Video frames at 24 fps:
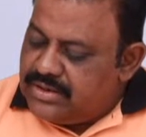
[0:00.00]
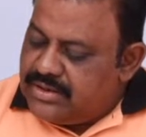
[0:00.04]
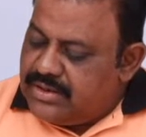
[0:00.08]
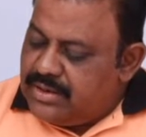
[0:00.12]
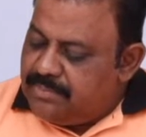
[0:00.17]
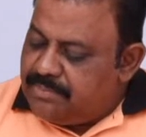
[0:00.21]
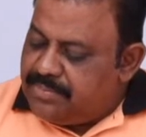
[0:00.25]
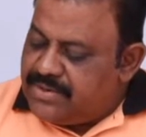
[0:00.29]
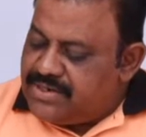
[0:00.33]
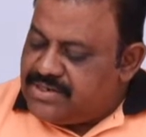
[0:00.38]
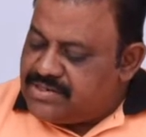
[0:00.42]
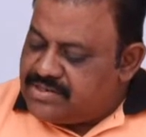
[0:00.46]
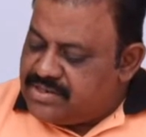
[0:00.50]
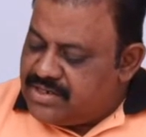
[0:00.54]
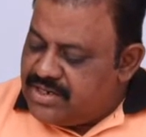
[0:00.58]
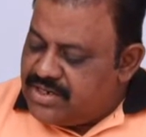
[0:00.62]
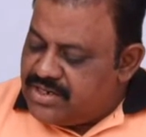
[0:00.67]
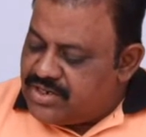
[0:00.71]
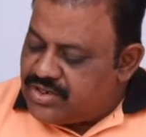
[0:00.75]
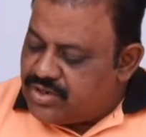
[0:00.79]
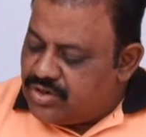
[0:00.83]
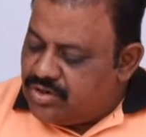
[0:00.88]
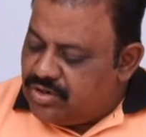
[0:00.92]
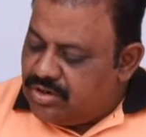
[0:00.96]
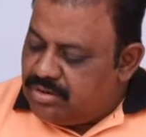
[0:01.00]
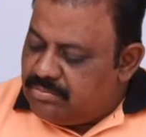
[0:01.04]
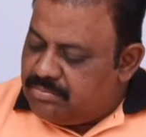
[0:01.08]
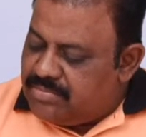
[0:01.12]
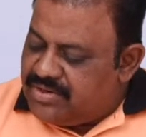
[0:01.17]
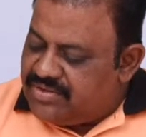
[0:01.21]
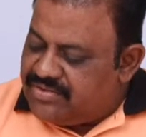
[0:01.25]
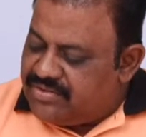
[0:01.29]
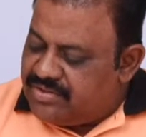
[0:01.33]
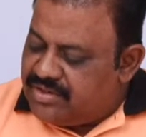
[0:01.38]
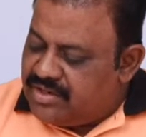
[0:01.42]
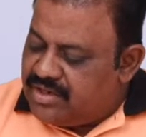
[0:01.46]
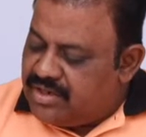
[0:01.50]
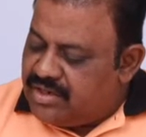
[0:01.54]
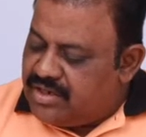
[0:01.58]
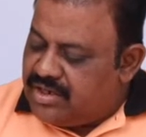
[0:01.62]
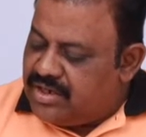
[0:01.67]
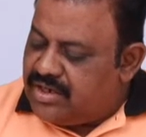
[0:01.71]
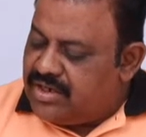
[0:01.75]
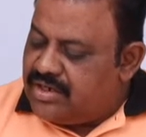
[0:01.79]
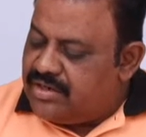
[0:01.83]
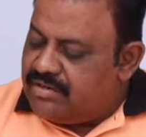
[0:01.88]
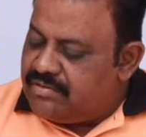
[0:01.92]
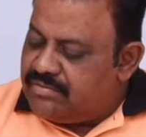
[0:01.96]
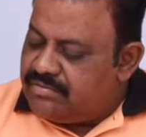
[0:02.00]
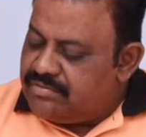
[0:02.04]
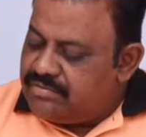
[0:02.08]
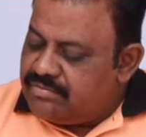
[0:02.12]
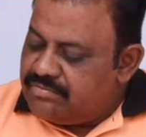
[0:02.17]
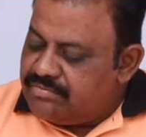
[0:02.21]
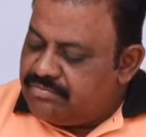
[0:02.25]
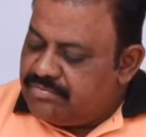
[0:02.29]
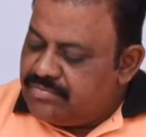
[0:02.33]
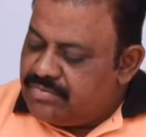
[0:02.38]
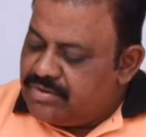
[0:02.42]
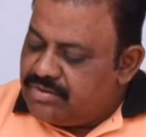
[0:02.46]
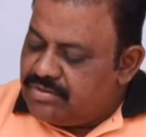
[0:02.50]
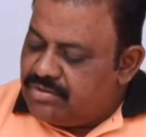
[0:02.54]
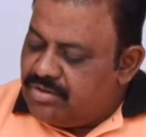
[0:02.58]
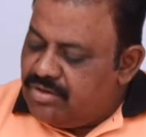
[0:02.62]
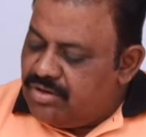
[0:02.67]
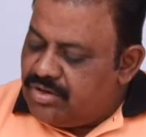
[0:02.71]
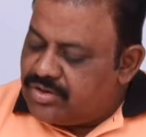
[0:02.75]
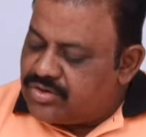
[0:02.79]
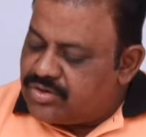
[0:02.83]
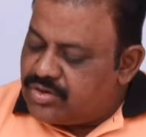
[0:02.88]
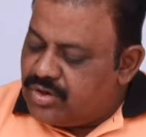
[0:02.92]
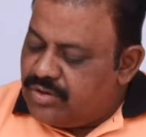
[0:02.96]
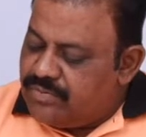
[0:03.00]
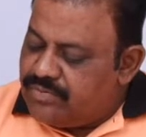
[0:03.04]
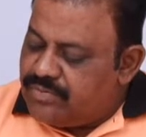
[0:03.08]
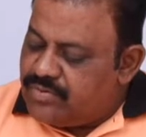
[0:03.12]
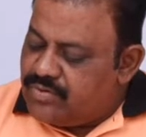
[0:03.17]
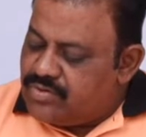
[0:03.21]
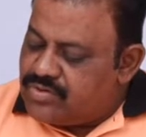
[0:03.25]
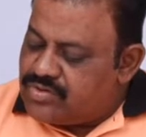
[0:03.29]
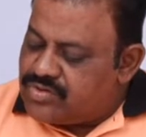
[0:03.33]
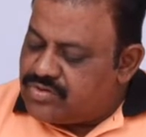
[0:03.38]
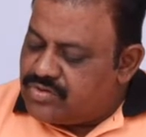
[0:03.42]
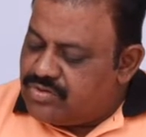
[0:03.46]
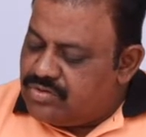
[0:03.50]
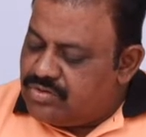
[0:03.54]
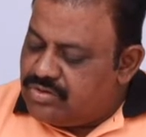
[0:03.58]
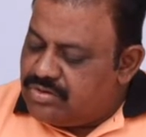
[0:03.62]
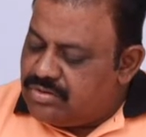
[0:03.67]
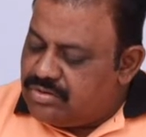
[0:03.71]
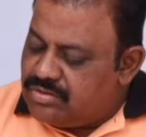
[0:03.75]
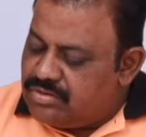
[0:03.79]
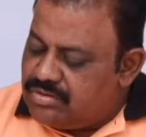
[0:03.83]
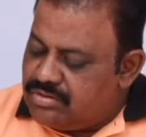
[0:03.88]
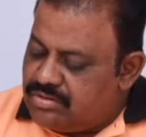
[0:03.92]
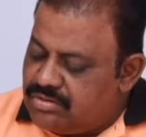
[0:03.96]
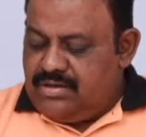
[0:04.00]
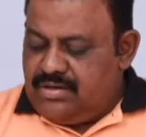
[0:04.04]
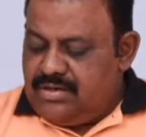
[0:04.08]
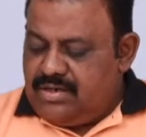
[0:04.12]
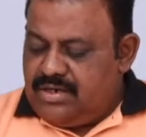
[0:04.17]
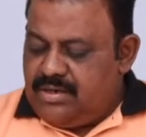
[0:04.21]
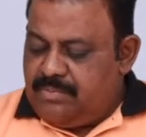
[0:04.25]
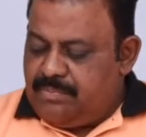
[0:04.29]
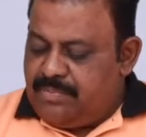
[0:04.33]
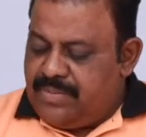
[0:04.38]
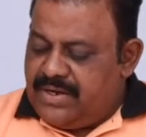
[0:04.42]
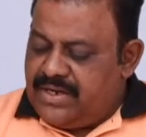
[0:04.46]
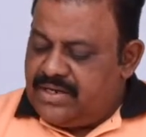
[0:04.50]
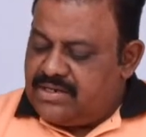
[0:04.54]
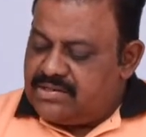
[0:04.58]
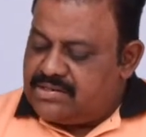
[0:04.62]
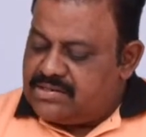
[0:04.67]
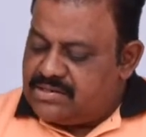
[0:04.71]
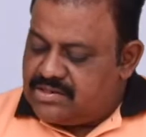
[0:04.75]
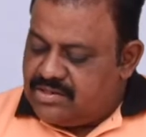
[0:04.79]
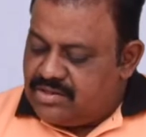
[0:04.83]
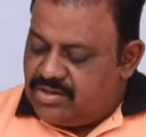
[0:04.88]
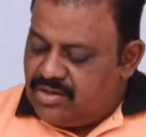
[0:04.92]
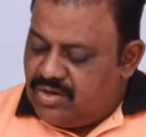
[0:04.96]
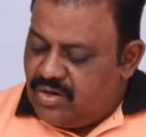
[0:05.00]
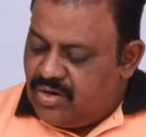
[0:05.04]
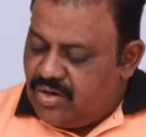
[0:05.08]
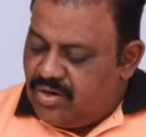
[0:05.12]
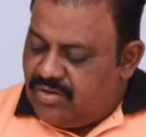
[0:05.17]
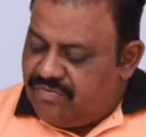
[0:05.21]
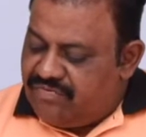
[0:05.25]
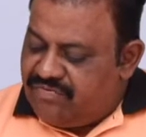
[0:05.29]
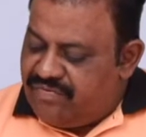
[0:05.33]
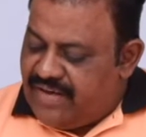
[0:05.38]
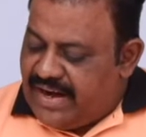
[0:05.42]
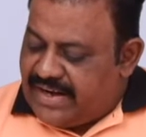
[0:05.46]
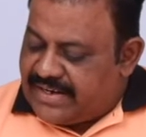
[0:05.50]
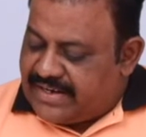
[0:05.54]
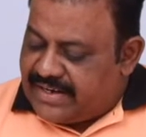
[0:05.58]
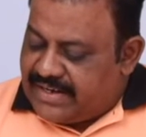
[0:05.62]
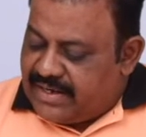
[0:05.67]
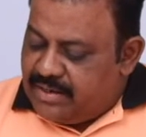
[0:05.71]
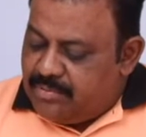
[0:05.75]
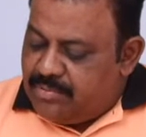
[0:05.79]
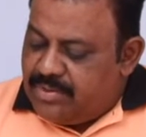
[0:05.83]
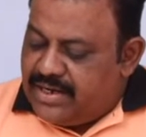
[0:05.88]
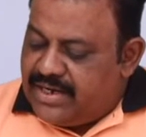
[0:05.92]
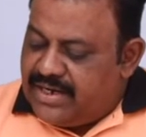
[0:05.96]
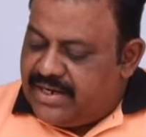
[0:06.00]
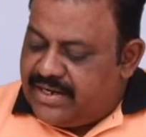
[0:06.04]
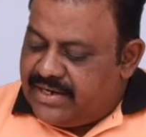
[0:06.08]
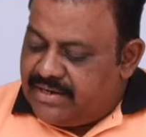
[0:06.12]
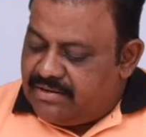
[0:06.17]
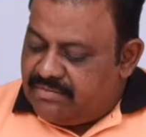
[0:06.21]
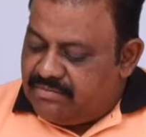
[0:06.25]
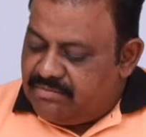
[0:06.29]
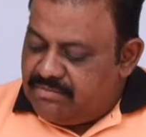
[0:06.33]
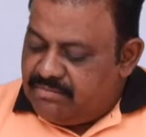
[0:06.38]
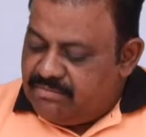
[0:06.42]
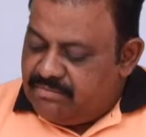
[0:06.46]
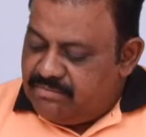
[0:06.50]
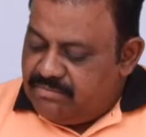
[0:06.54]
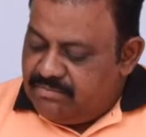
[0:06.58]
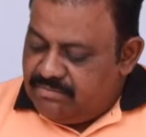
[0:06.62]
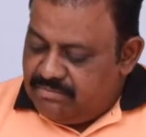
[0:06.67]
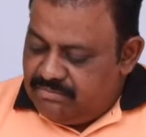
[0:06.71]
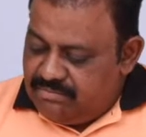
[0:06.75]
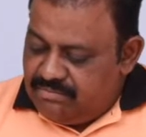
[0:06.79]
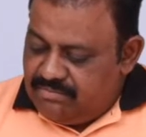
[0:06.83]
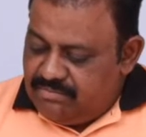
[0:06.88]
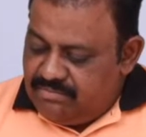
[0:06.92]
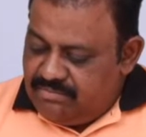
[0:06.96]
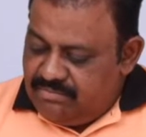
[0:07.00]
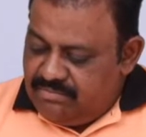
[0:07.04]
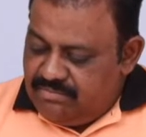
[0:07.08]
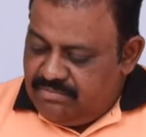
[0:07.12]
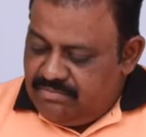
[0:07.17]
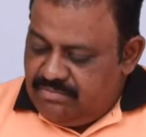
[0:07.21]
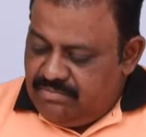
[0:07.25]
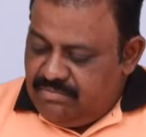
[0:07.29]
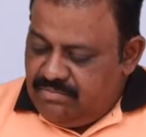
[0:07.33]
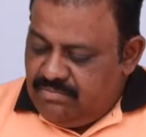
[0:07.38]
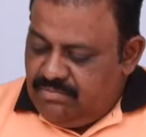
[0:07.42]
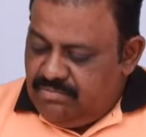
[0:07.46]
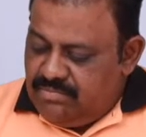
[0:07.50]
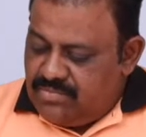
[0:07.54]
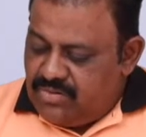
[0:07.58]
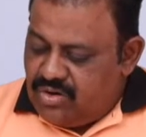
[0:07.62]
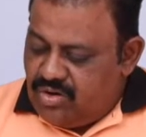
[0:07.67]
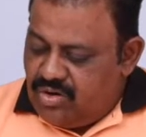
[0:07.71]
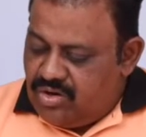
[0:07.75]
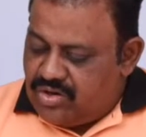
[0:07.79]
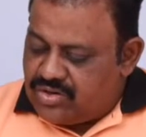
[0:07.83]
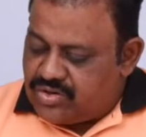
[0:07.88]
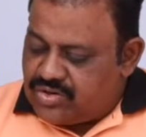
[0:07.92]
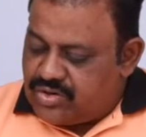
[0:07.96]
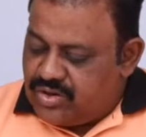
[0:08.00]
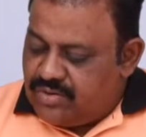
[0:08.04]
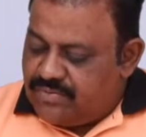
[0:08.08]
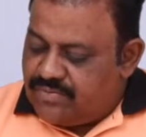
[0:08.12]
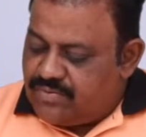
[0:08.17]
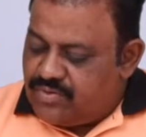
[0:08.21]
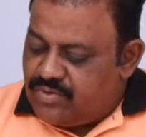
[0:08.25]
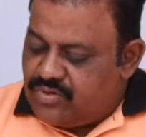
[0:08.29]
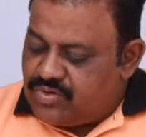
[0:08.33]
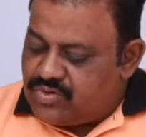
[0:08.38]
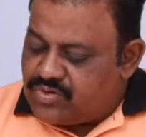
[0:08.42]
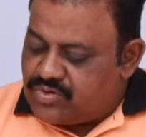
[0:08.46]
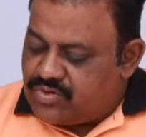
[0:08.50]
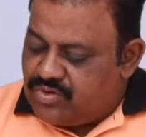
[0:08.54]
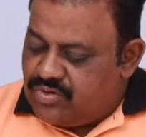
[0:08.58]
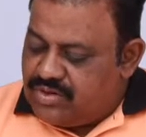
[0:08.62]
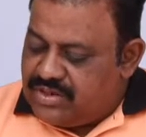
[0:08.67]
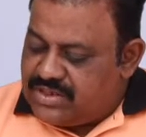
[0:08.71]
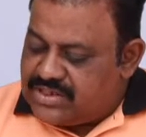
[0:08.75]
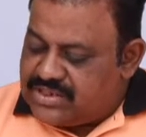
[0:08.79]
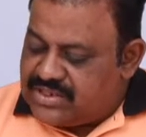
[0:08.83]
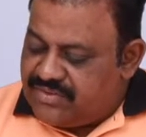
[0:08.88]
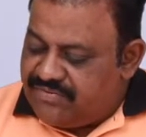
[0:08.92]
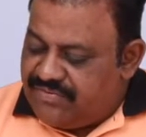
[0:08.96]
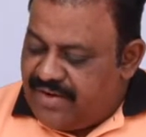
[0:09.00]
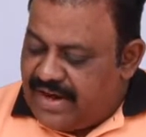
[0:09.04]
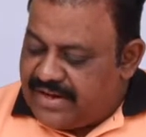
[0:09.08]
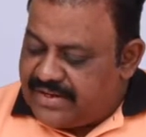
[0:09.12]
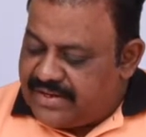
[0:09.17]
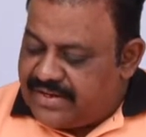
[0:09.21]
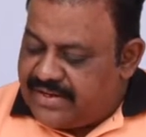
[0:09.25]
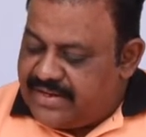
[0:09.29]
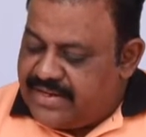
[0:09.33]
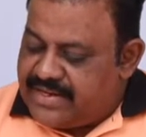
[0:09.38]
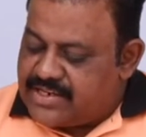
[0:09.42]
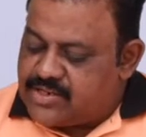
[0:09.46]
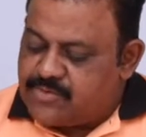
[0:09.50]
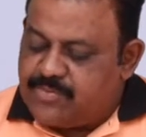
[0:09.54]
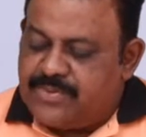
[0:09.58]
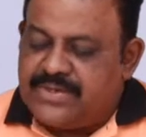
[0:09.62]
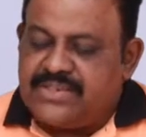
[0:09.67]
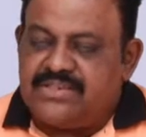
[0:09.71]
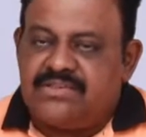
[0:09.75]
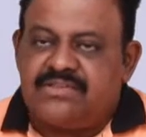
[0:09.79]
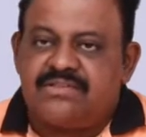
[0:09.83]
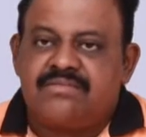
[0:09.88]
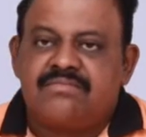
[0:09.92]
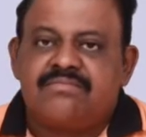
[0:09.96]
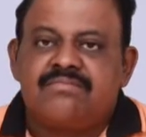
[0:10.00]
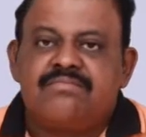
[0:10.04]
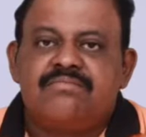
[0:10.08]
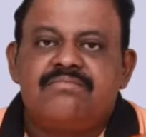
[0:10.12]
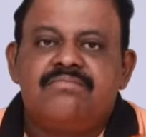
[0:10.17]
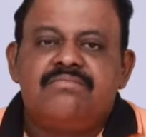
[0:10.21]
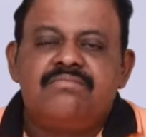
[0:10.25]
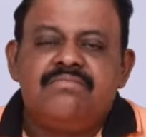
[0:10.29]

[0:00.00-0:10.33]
Depreciation on machinery, cost of goods sold. Repairs of factory building, cost of goods sold, it's a factory expense.